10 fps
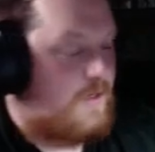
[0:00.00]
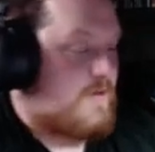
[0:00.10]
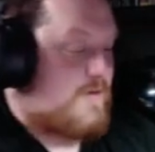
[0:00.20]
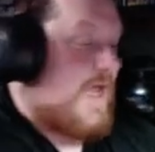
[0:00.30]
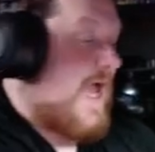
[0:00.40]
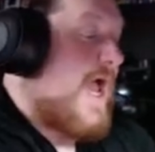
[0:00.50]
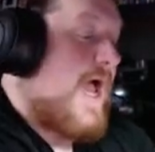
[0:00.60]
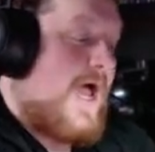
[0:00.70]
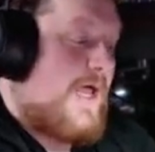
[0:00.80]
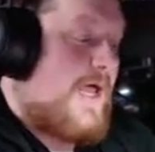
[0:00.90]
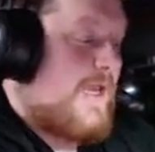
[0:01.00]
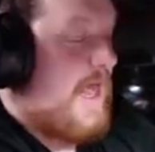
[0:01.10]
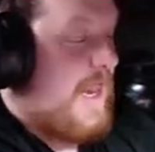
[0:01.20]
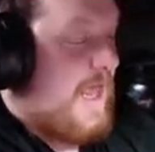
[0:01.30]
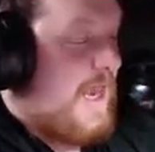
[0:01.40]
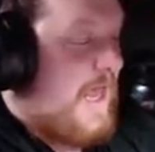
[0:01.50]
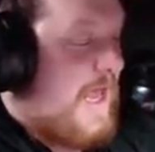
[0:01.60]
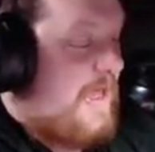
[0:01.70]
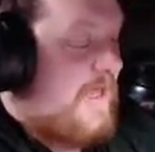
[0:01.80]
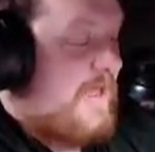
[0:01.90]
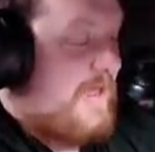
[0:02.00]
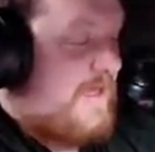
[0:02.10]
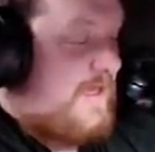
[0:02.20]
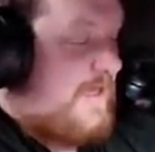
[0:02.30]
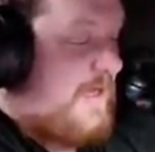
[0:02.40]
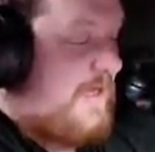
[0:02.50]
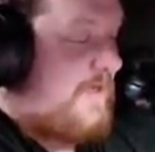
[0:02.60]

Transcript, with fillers: Nah, nah, nah, nah, nah. I think the